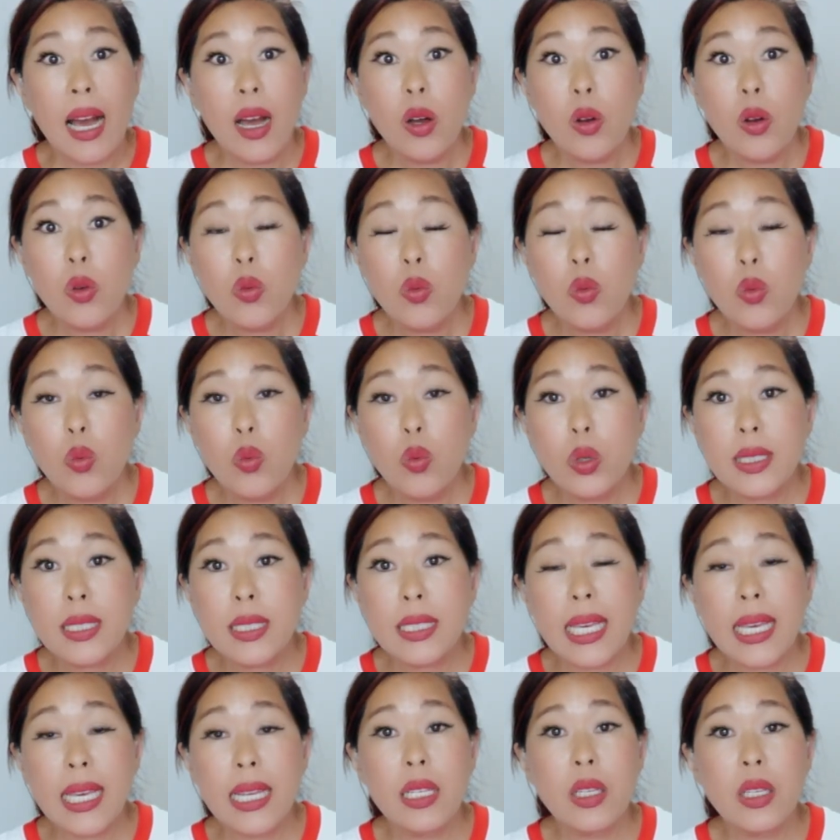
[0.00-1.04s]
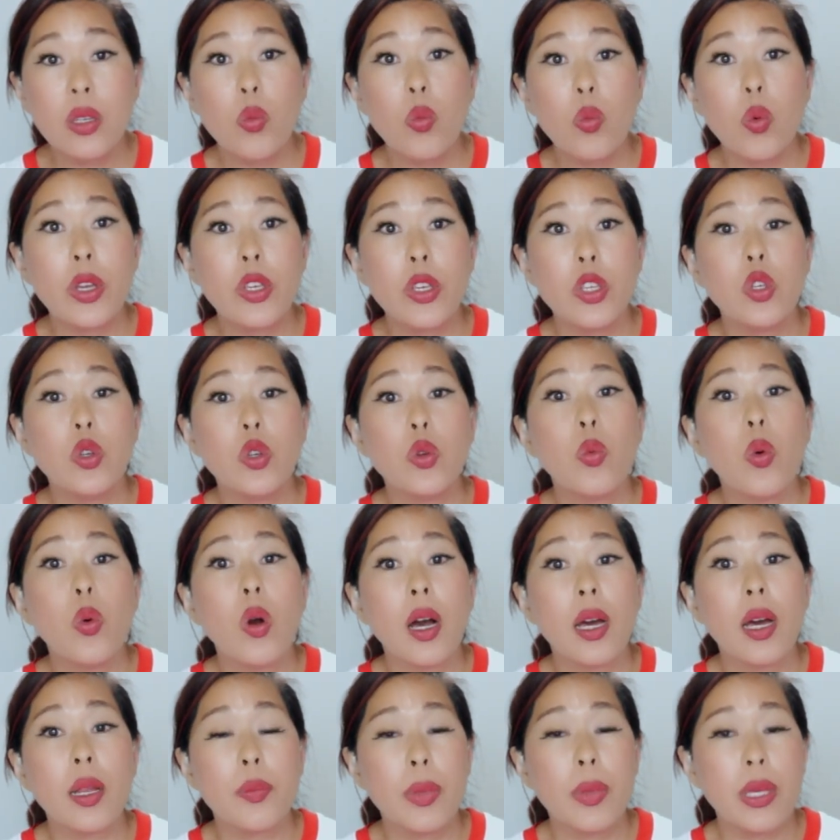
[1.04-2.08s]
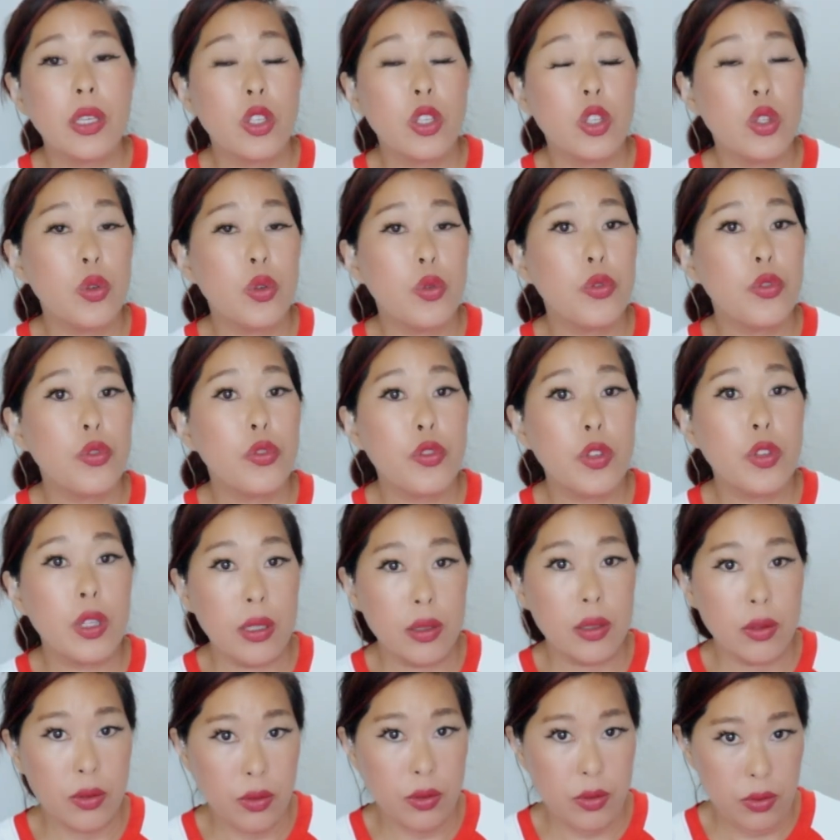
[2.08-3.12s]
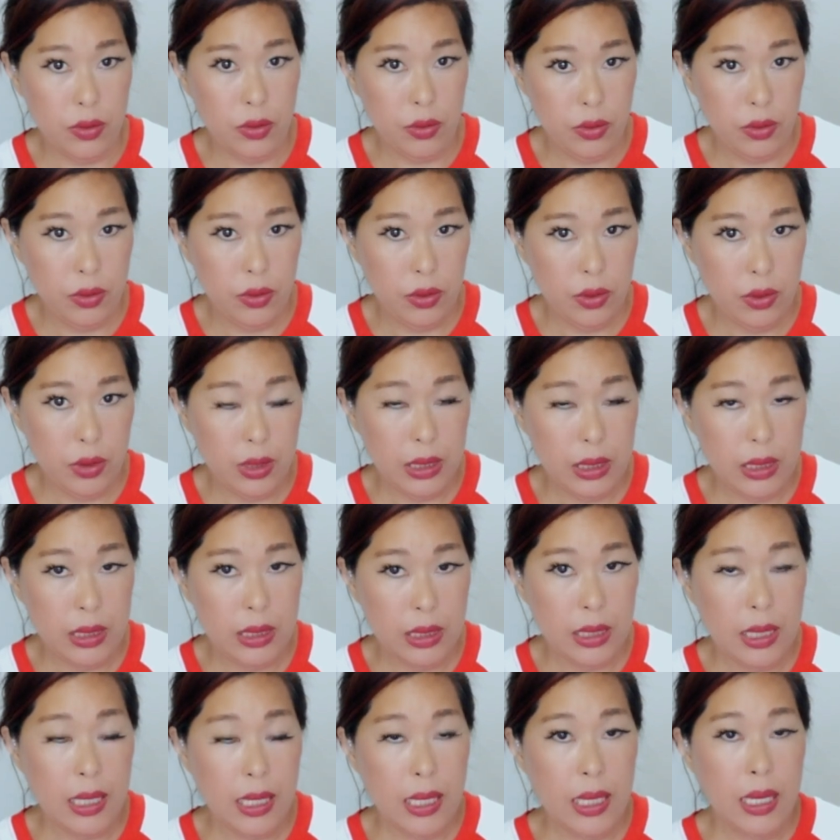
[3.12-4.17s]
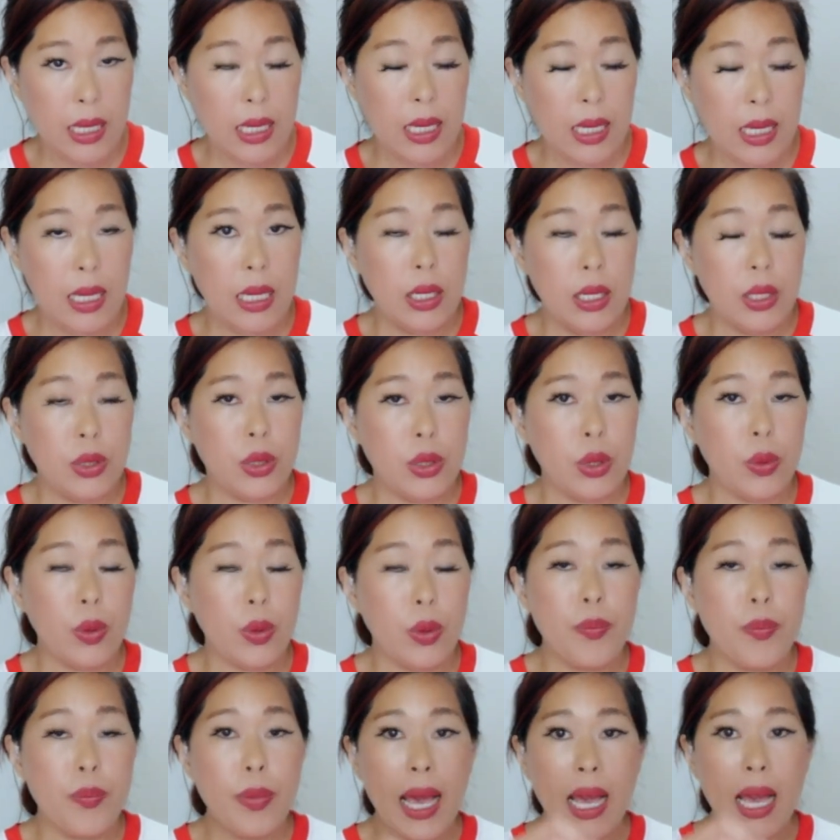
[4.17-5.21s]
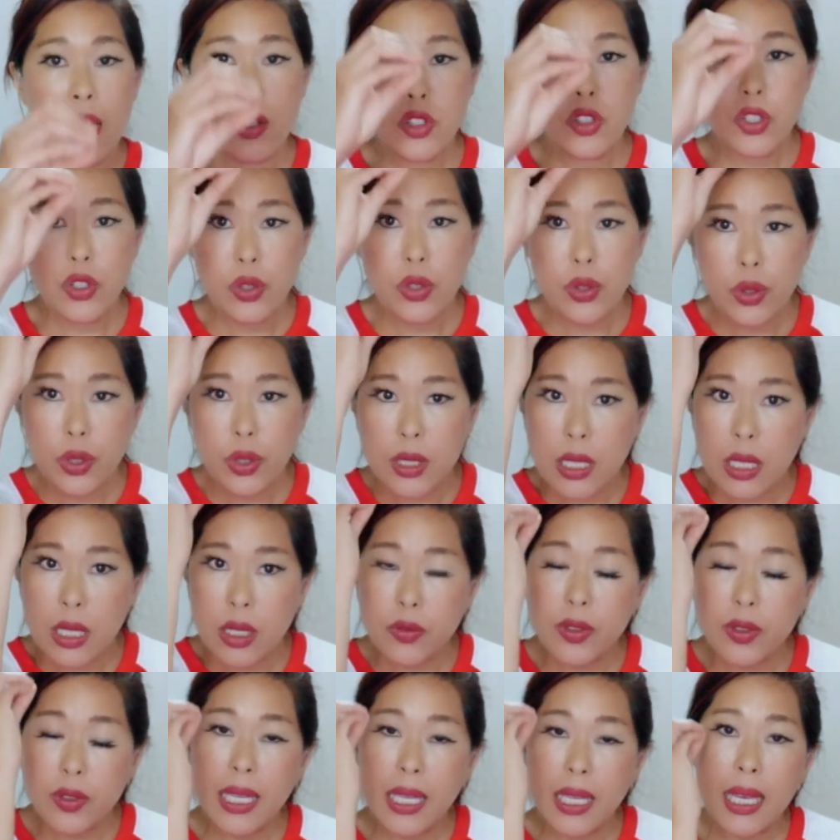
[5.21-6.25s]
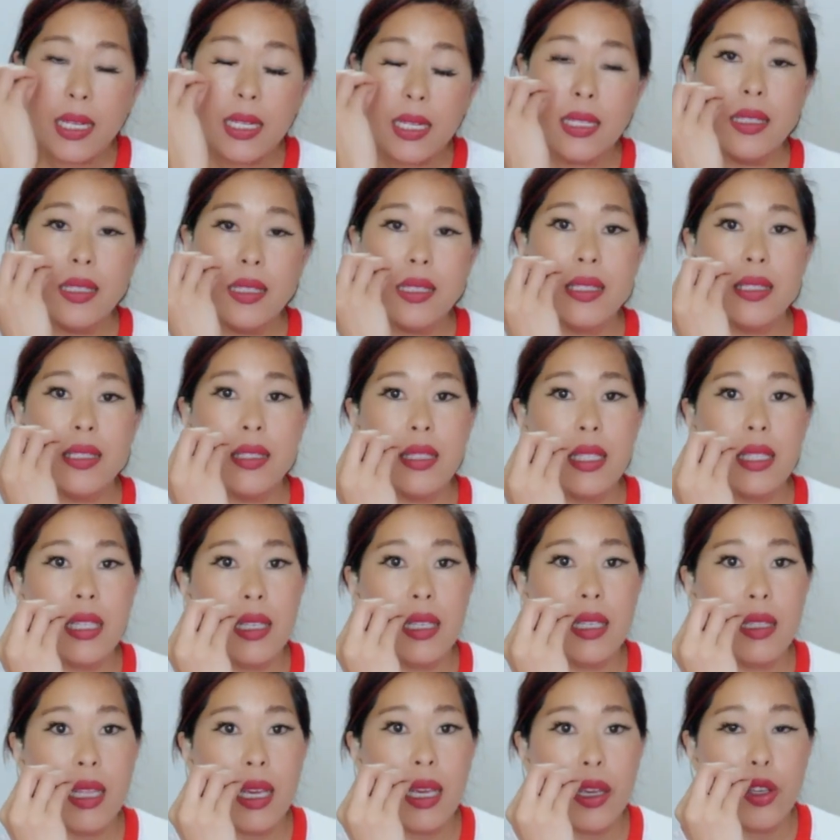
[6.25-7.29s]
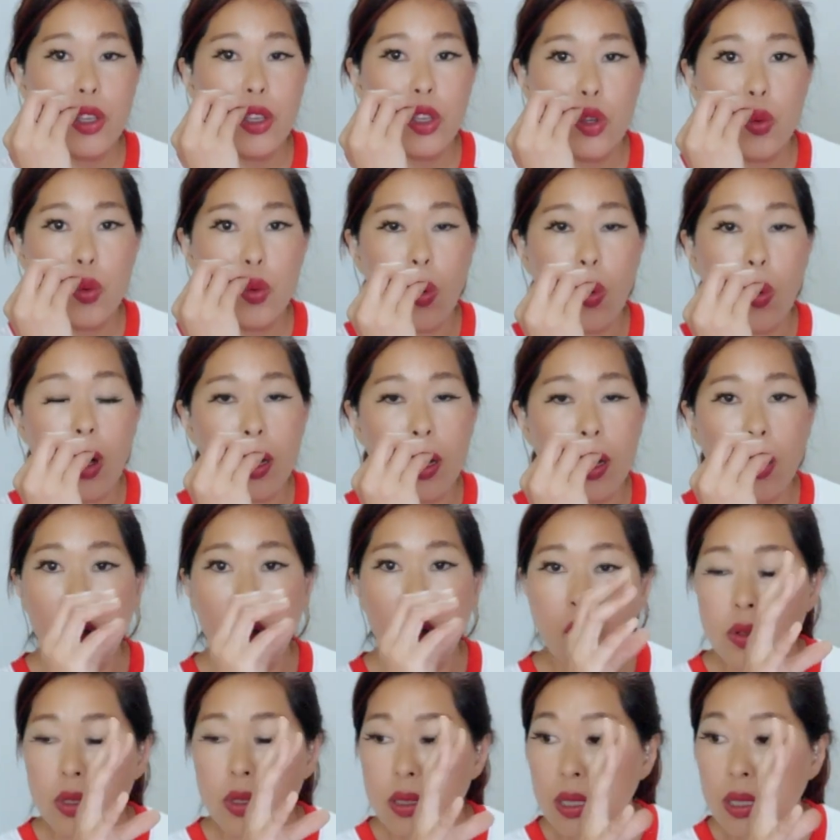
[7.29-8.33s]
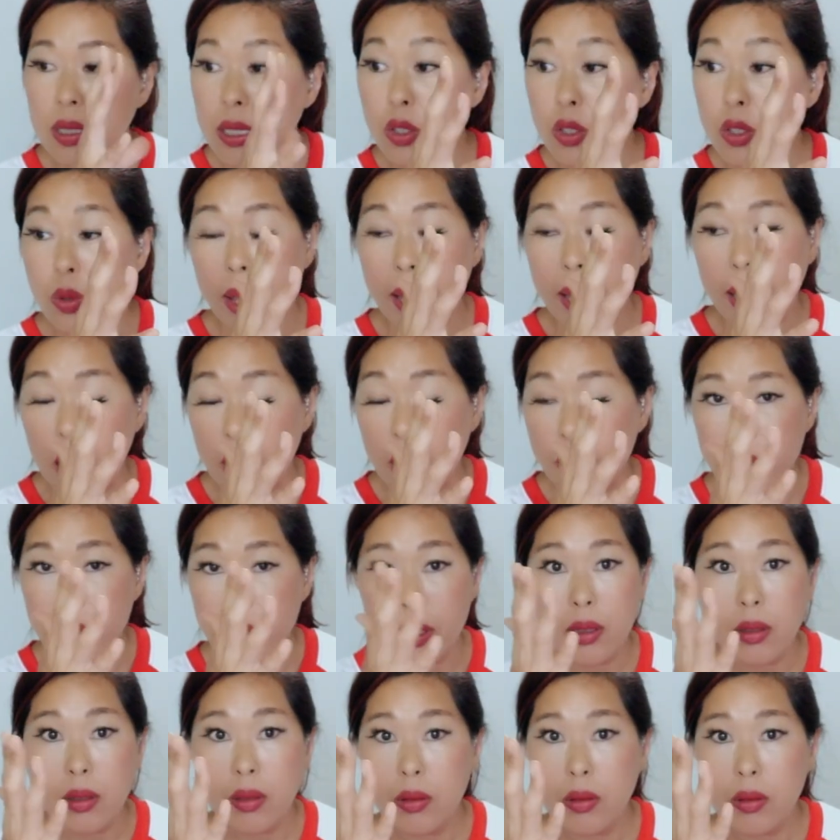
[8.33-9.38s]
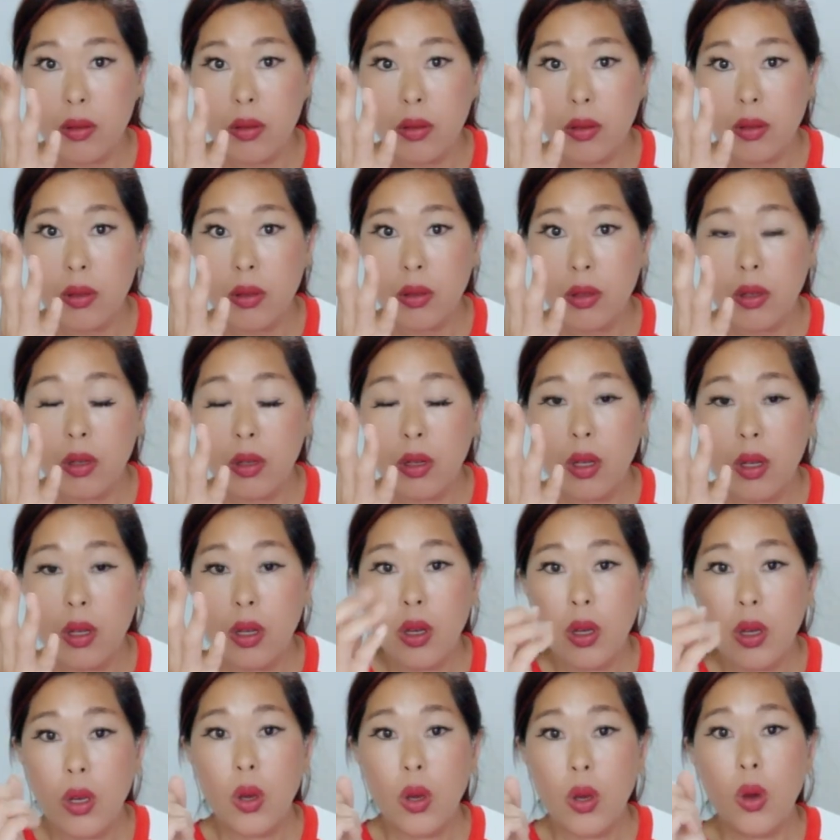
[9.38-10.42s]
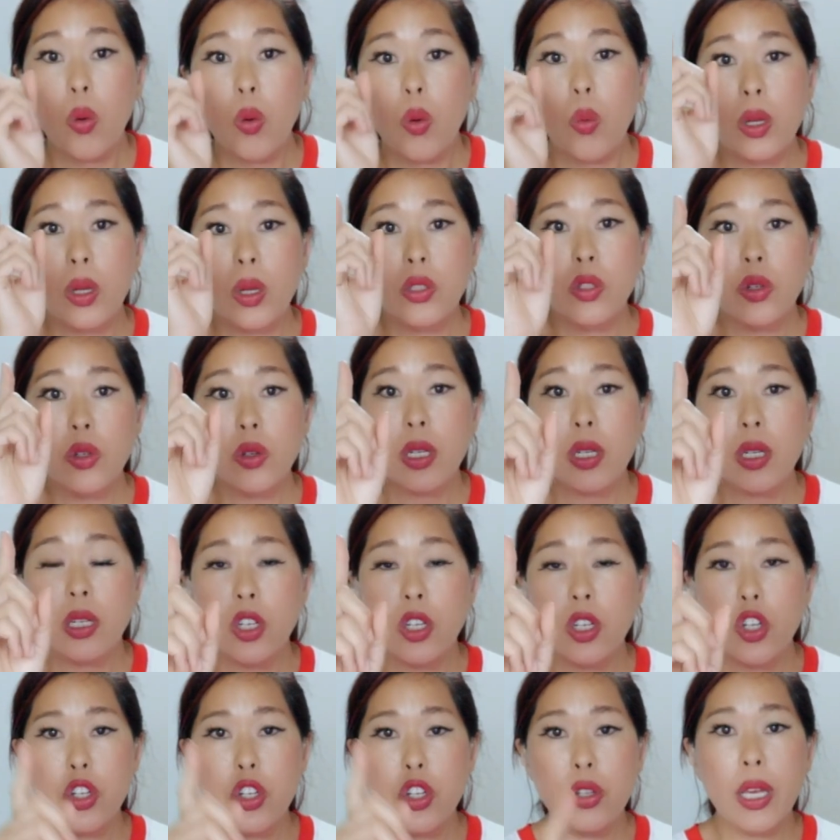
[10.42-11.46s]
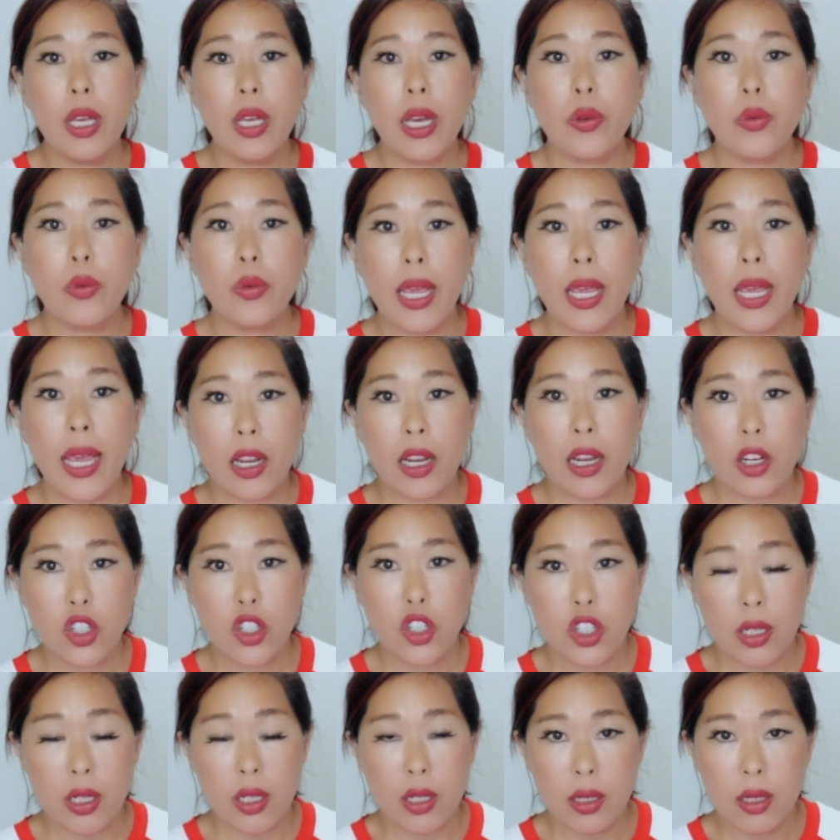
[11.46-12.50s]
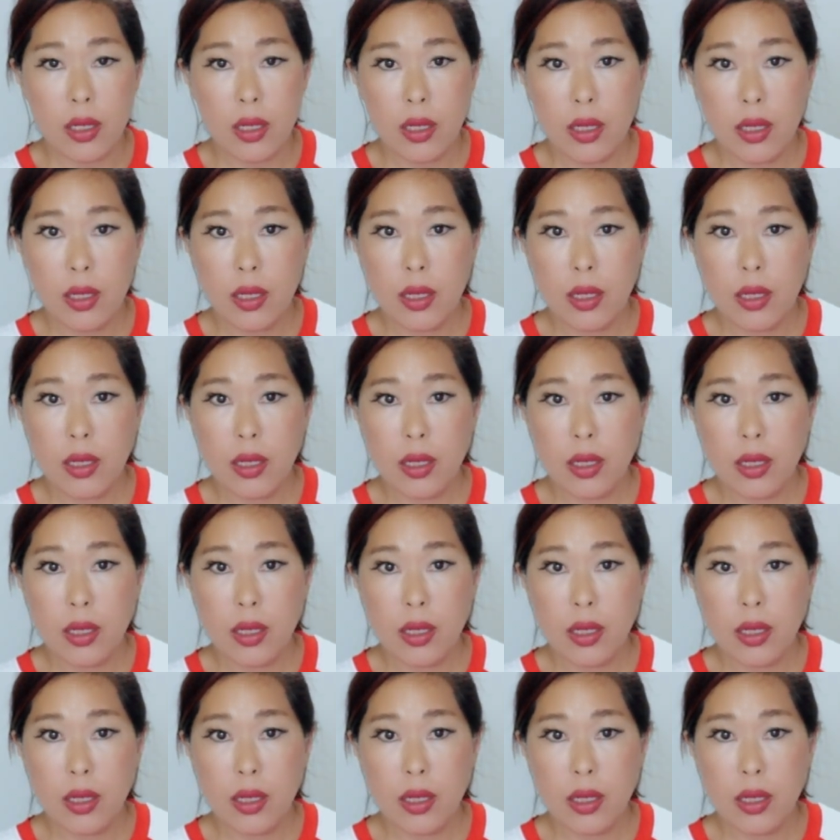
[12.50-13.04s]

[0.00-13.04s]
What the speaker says: How would getting what you want make you feel? So imagine yourself getting this thing that you want. All of a sudden you have it. What's your initial gut reaction?